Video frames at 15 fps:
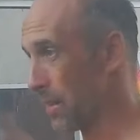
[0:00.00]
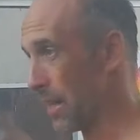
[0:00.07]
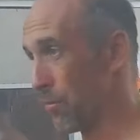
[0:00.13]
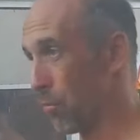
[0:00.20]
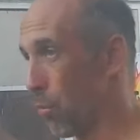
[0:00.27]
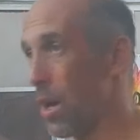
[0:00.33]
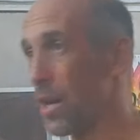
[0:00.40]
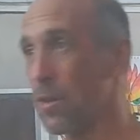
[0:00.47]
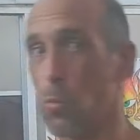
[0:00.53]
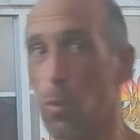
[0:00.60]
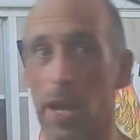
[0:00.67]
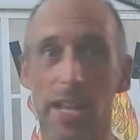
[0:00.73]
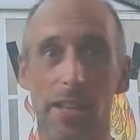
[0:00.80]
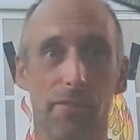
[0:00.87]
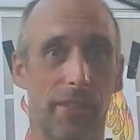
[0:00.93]
if one
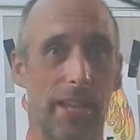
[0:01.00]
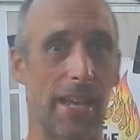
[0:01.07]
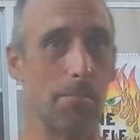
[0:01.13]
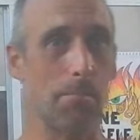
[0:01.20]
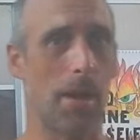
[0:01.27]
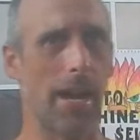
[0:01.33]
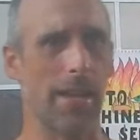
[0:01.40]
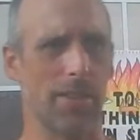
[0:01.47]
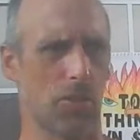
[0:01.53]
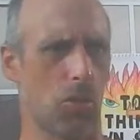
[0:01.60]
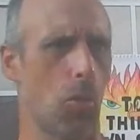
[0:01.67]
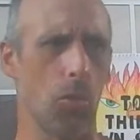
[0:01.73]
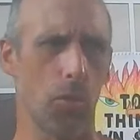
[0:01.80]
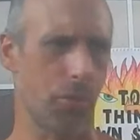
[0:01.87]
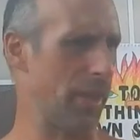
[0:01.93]
wave came by, this
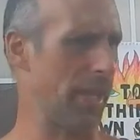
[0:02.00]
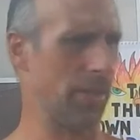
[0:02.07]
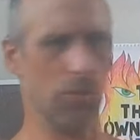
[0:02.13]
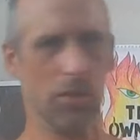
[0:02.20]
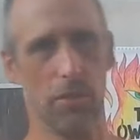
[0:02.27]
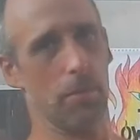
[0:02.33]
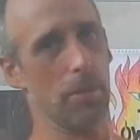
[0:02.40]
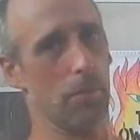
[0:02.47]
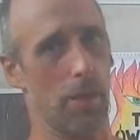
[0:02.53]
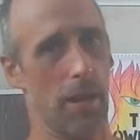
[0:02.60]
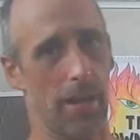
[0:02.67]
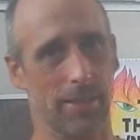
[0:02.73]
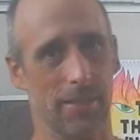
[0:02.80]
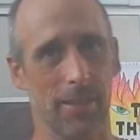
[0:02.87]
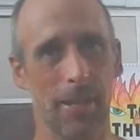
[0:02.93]
whole thing would have been
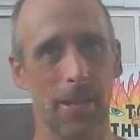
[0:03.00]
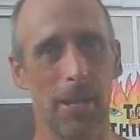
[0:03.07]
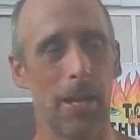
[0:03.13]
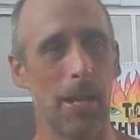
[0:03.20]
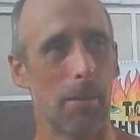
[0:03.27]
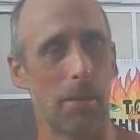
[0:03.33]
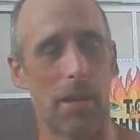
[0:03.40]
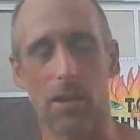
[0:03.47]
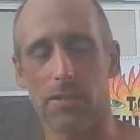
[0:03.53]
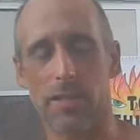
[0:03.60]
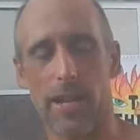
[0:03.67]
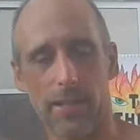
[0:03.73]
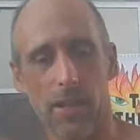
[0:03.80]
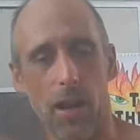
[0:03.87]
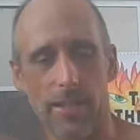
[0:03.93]
wrecked. But I was
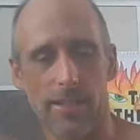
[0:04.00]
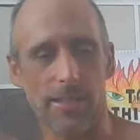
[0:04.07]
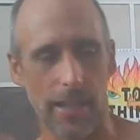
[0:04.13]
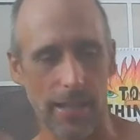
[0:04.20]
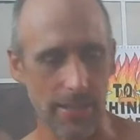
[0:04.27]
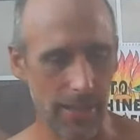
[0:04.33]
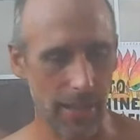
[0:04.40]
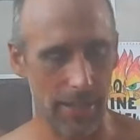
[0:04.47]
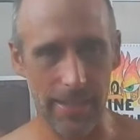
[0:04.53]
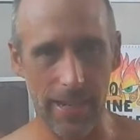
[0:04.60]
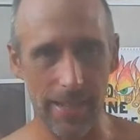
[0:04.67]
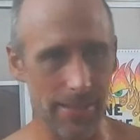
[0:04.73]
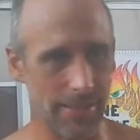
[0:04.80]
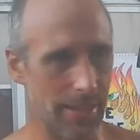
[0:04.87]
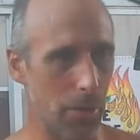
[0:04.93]
like, no, I just, I just got to
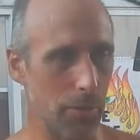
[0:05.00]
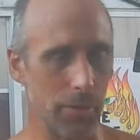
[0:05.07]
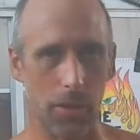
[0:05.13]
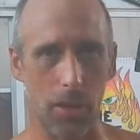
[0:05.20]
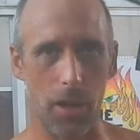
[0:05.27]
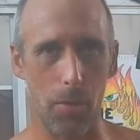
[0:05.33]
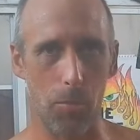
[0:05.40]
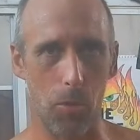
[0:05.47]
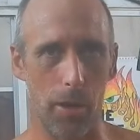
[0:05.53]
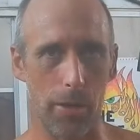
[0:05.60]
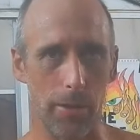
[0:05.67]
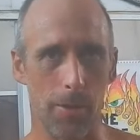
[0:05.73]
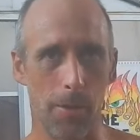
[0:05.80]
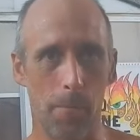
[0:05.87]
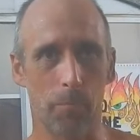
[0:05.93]
take this out in the calm
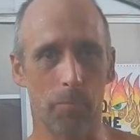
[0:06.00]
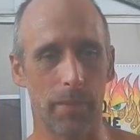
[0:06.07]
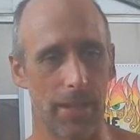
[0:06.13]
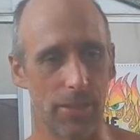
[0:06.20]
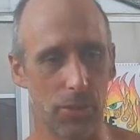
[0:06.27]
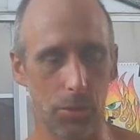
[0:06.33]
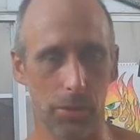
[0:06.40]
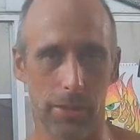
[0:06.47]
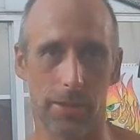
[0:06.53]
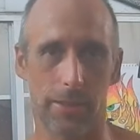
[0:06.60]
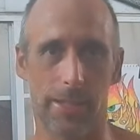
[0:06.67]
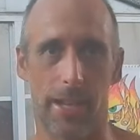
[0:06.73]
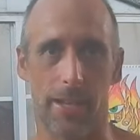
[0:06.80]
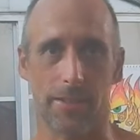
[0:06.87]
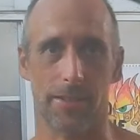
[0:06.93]
water and do a little
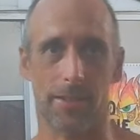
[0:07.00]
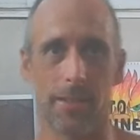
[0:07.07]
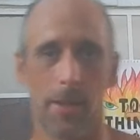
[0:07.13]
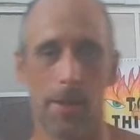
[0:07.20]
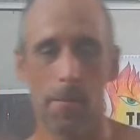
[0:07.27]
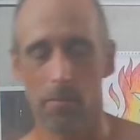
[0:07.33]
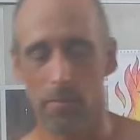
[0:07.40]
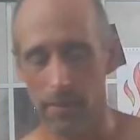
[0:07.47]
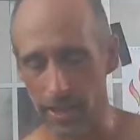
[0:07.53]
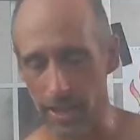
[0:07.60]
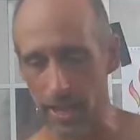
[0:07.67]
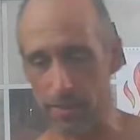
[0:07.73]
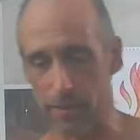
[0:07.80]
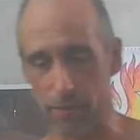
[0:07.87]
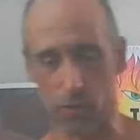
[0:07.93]
test.
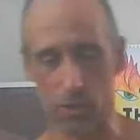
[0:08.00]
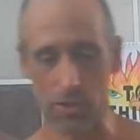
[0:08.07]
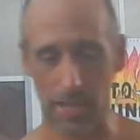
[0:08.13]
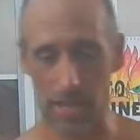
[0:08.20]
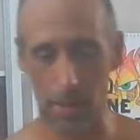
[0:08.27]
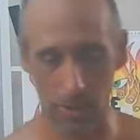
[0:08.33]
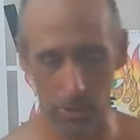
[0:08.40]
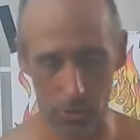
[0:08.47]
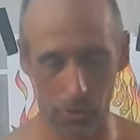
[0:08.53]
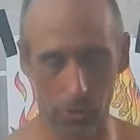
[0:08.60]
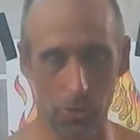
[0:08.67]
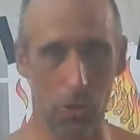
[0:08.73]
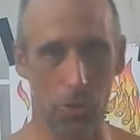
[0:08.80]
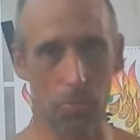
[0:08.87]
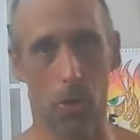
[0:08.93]
And the first time I
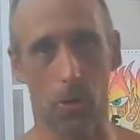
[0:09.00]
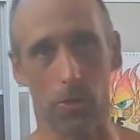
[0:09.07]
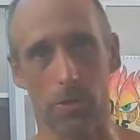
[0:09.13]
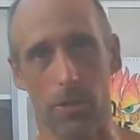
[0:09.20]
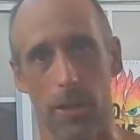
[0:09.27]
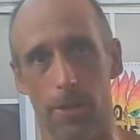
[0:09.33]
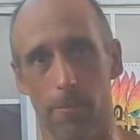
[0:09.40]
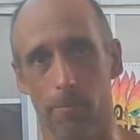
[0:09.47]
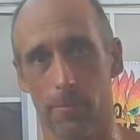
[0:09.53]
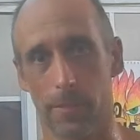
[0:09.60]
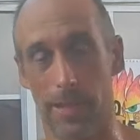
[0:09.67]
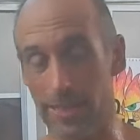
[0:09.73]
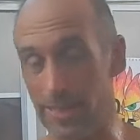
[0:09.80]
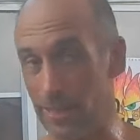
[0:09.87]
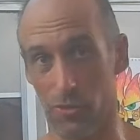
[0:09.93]
turned those motors on,
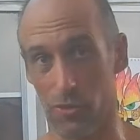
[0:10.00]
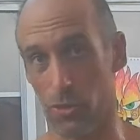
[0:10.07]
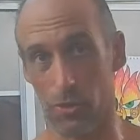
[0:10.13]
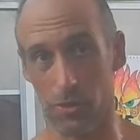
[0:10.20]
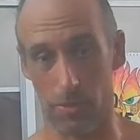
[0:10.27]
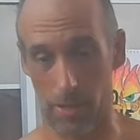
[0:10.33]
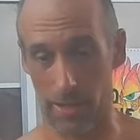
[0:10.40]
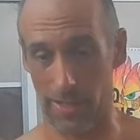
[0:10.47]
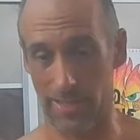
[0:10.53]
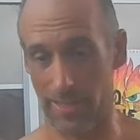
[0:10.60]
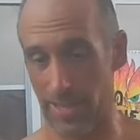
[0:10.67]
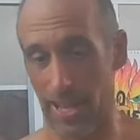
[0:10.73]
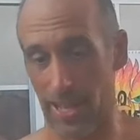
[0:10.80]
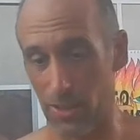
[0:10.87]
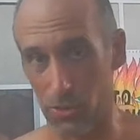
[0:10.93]
I didn't even turn them on. I
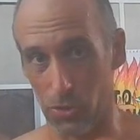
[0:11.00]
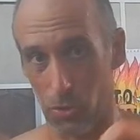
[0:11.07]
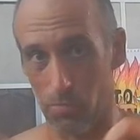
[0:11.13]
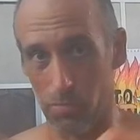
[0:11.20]
just held, the,